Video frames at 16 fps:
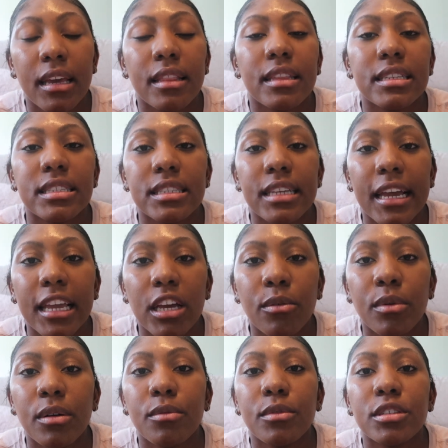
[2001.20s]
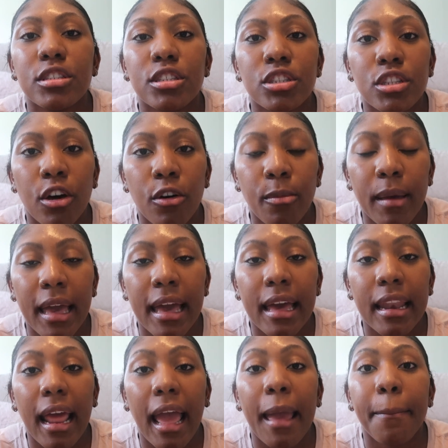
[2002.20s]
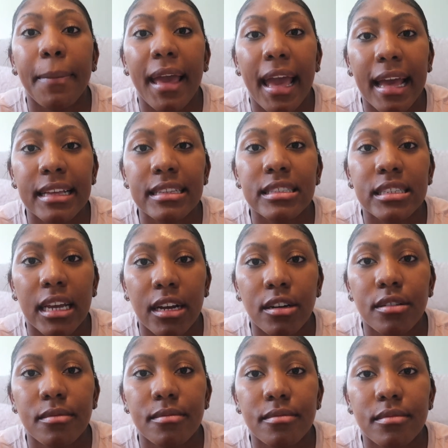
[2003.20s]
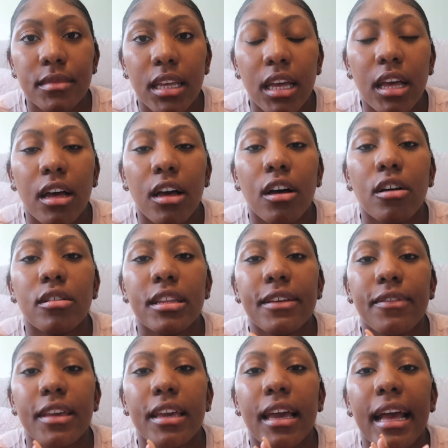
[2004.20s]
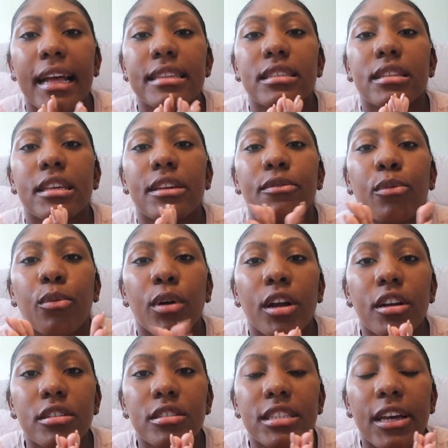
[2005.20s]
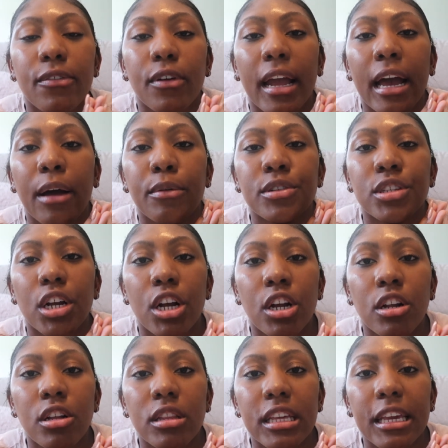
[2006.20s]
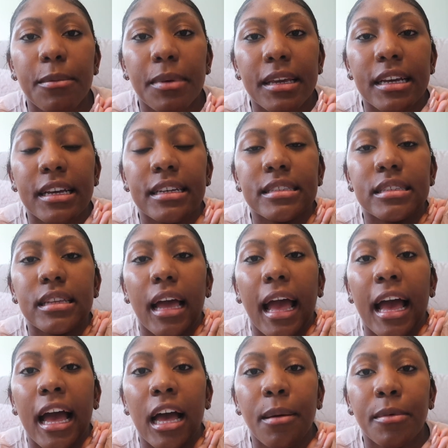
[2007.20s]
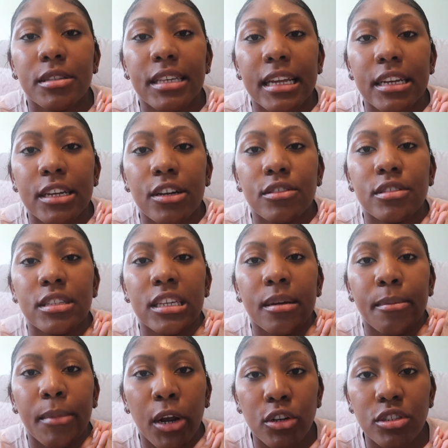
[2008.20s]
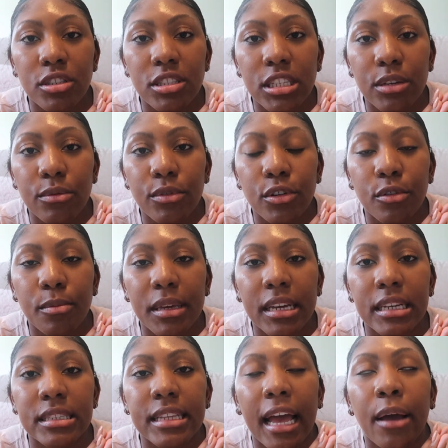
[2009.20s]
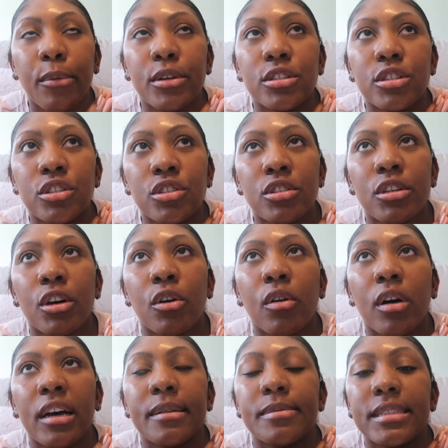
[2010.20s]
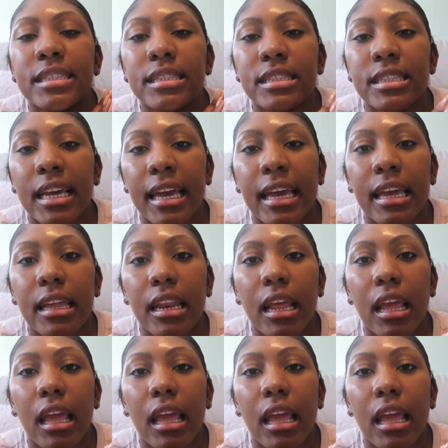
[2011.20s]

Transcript: The second one was so bad, I passed out. Olivia had to leave work several hours early because I almost had to go to the emergency room because I was so upset